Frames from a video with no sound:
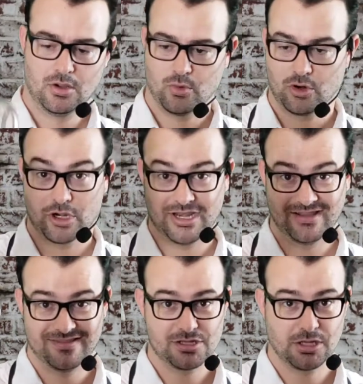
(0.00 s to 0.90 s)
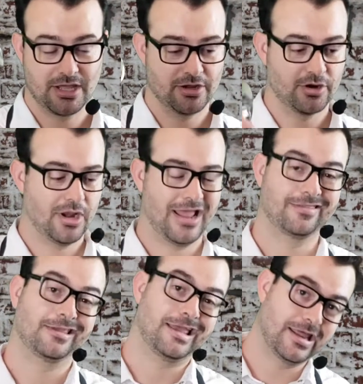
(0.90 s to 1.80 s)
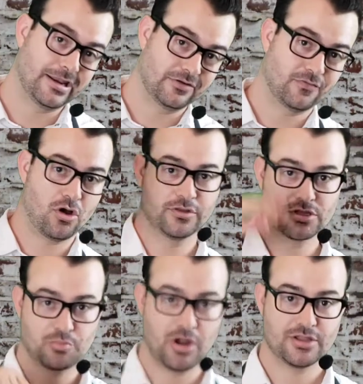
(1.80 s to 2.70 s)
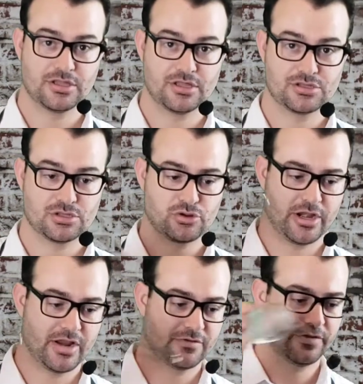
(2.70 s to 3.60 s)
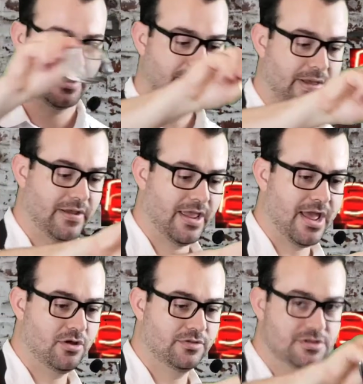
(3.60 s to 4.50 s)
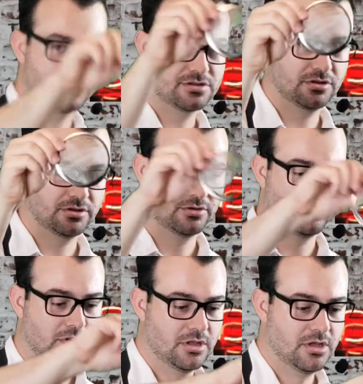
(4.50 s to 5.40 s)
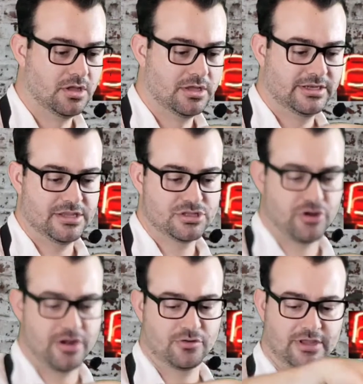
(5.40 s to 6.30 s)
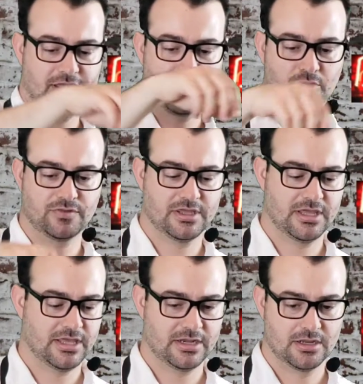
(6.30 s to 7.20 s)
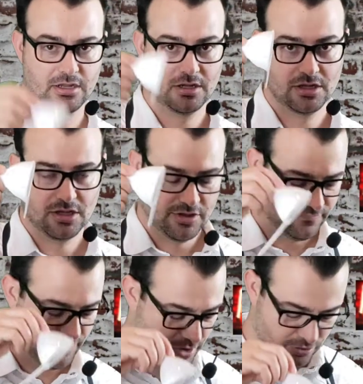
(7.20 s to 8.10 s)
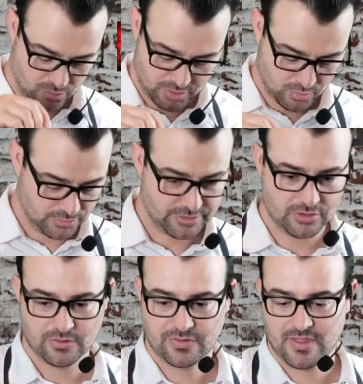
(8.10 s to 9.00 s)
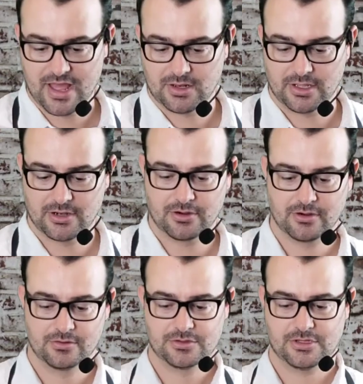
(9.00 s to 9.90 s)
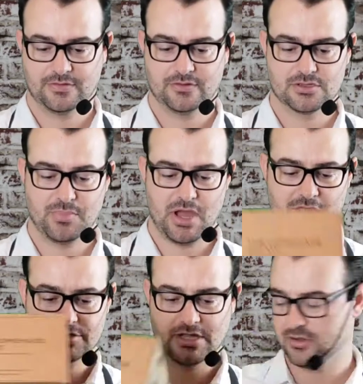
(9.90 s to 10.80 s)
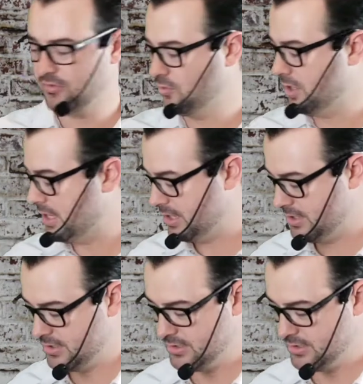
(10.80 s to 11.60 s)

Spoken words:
We're going to need this later at the end of all this process to strain everything back out. This is the little tea strainer that came with the kit. Funnel, we will deal with that later. Let's get this box out of the way.